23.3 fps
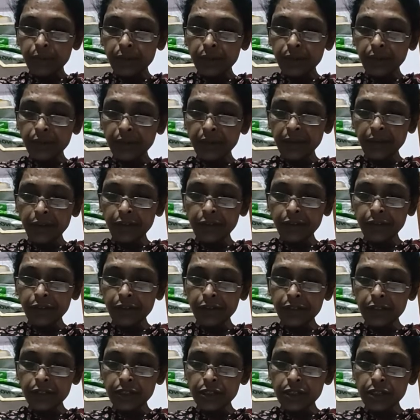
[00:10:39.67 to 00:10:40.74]
The very
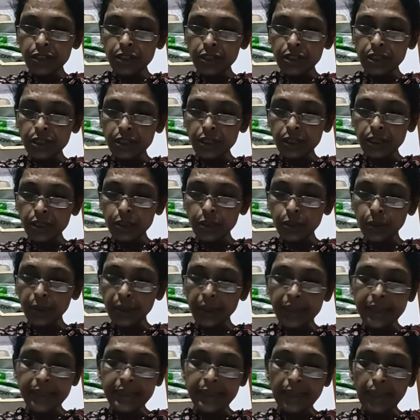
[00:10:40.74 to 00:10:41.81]
first two
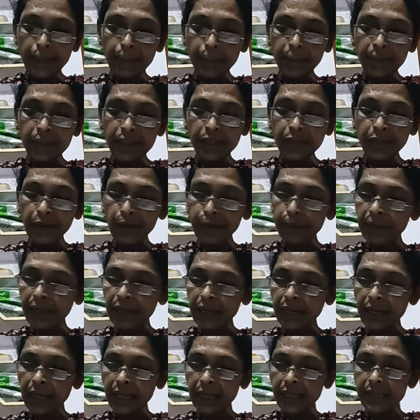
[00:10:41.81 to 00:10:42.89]
examples from the
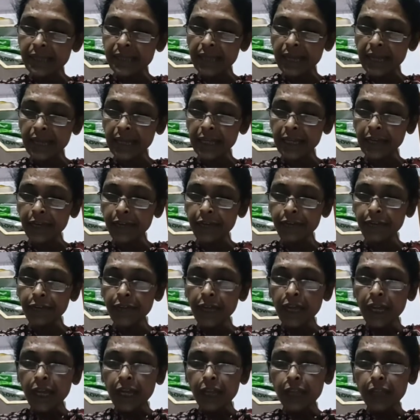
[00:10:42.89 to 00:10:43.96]
text I give.
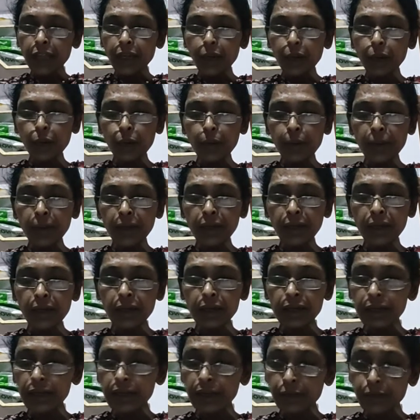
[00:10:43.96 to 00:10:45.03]
The
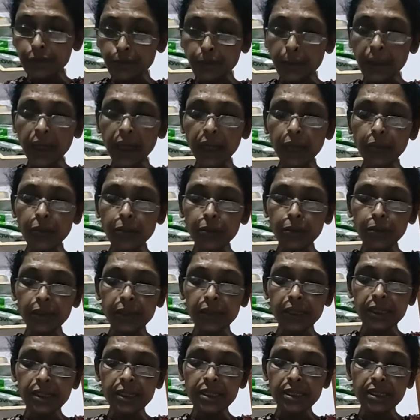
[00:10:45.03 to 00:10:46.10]
woman who
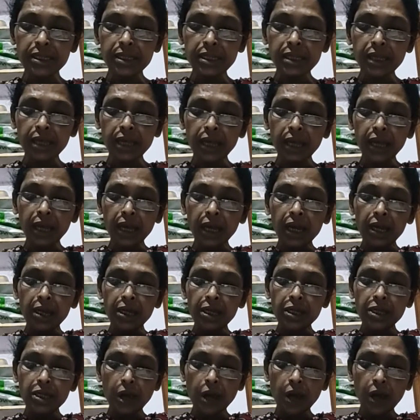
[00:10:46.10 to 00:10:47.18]
is
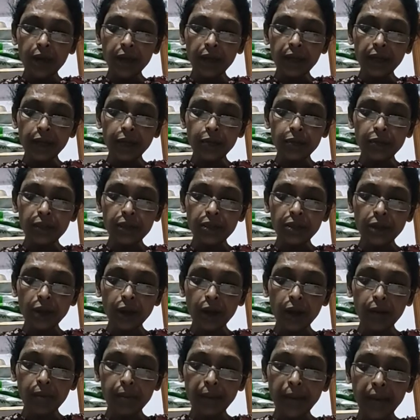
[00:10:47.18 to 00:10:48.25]
talking to the
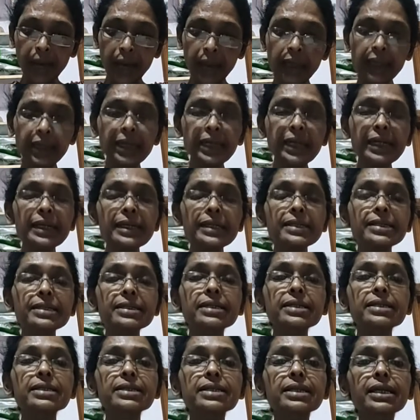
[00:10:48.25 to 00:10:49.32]
tall man is the
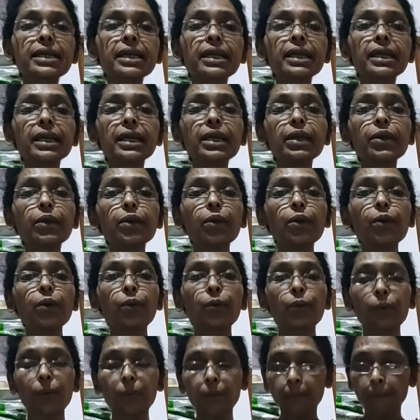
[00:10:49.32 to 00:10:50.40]

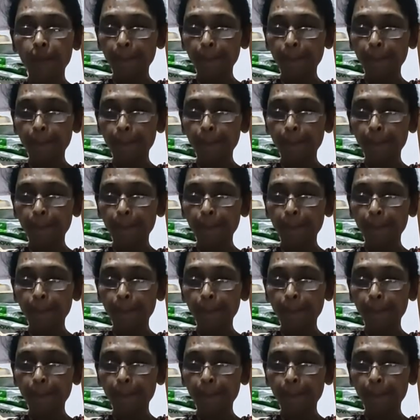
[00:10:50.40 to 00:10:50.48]
CEO.